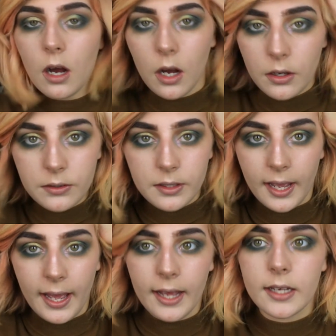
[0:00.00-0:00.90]

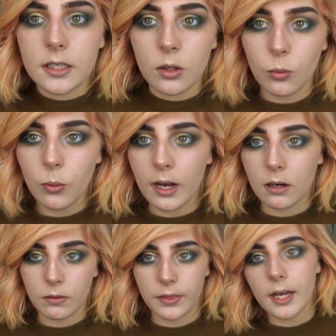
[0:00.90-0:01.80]
Okay,
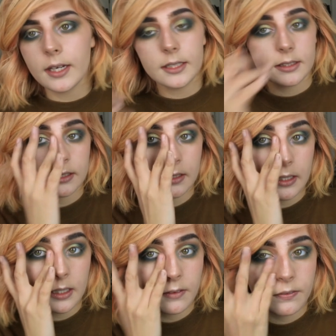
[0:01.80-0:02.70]
well, that is
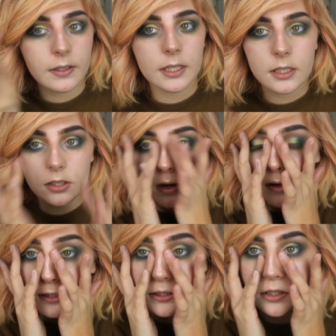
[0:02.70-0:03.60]
the finished
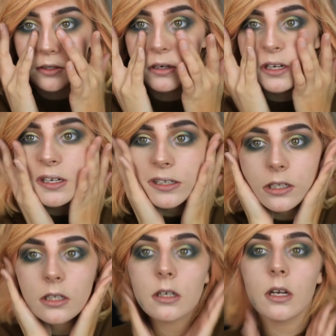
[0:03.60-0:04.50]
eyeshadow look
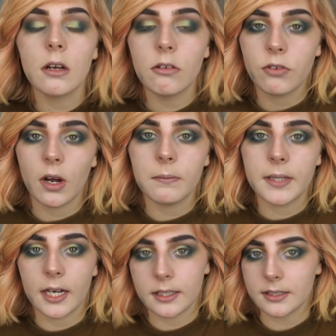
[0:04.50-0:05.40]
from
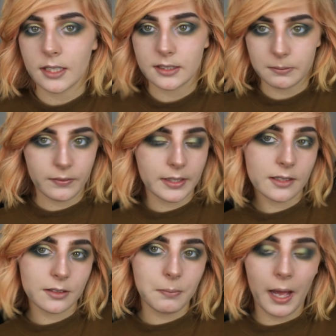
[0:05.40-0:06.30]
the Anastasia Beverly
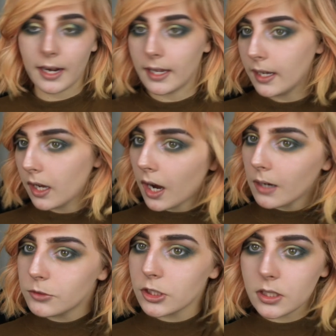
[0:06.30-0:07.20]
Hills palette.
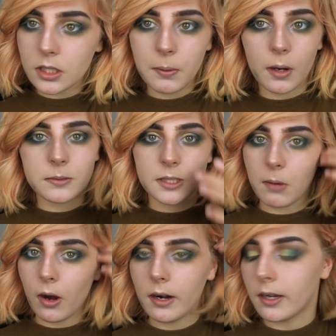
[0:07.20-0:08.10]
I'm just going to pop some
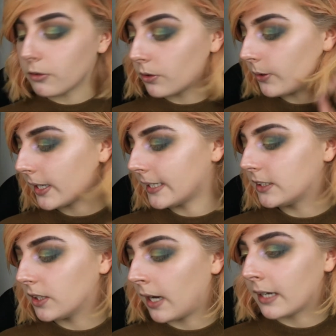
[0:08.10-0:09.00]
eyeliner on quickly
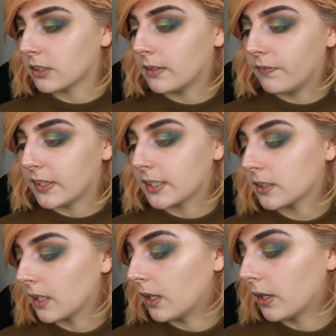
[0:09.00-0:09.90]
to actually finish
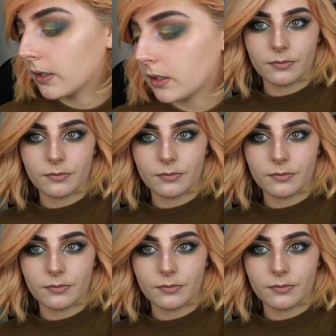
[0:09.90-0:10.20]
the look.